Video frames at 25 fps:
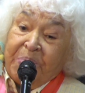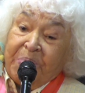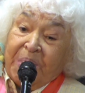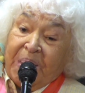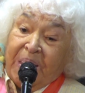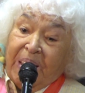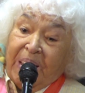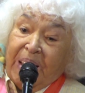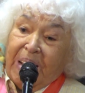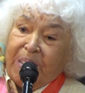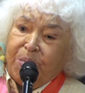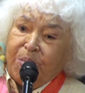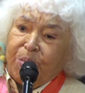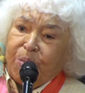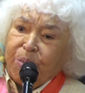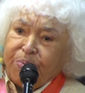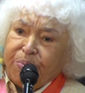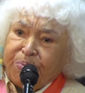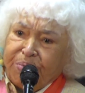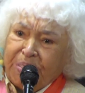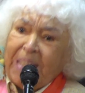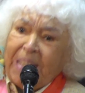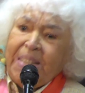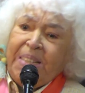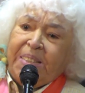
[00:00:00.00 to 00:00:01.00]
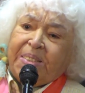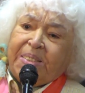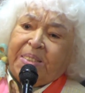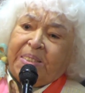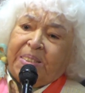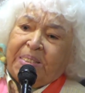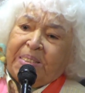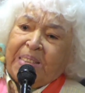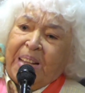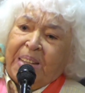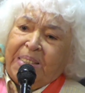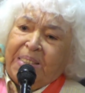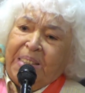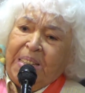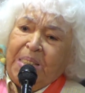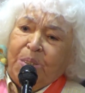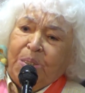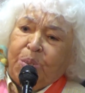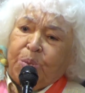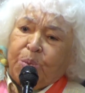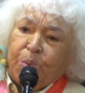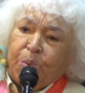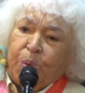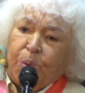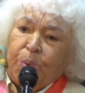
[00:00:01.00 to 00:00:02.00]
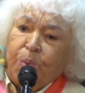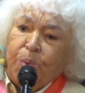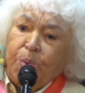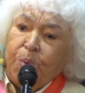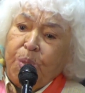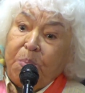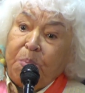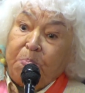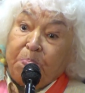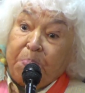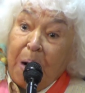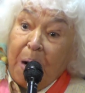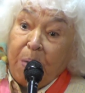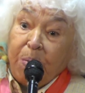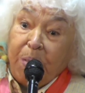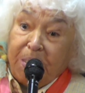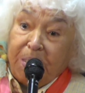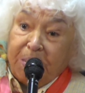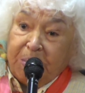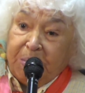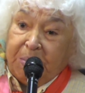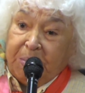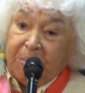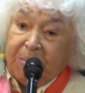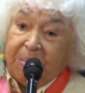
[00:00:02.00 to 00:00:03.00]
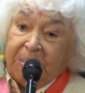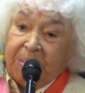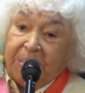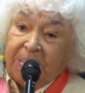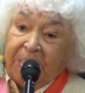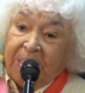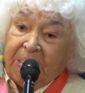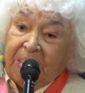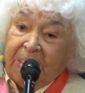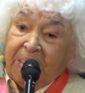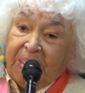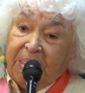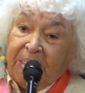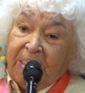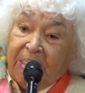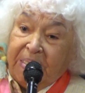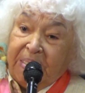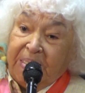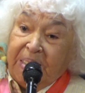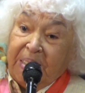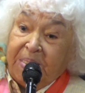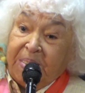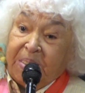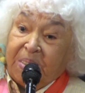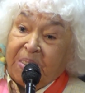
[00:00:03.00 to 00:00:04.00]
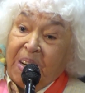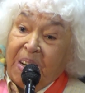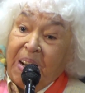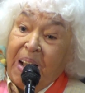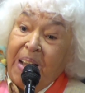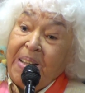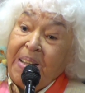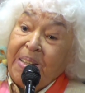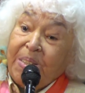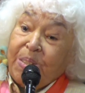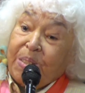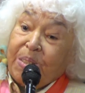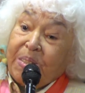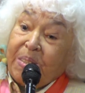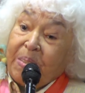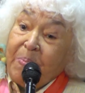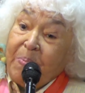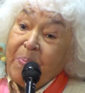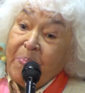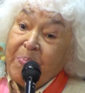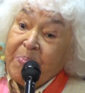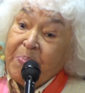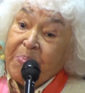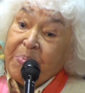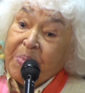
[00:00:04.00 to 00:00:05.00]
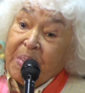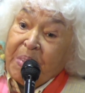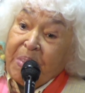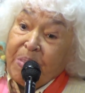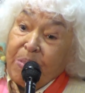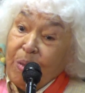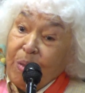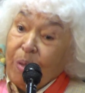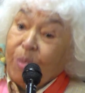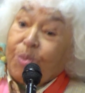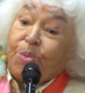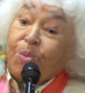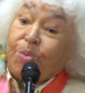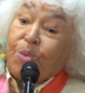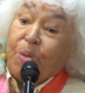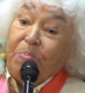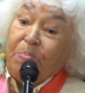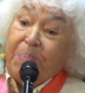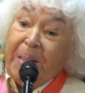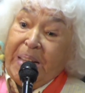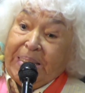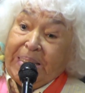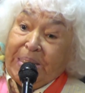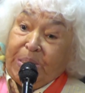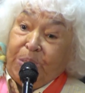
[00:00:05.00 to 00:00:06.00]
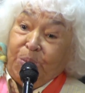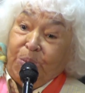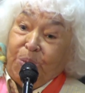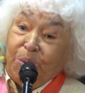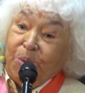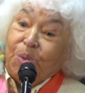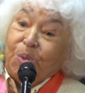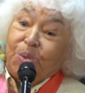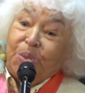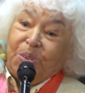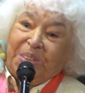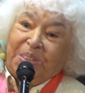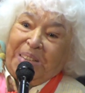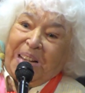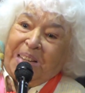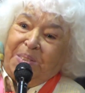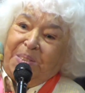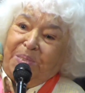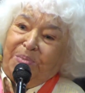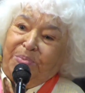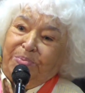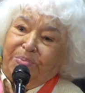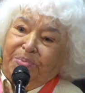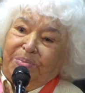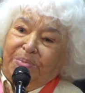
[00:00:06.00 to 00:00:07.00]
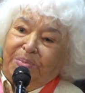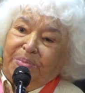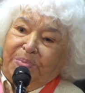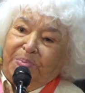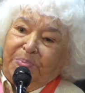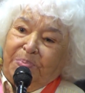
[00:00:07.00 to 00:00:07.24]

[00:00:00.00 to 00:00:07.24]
and to fight against all powers that try not to make you yourself.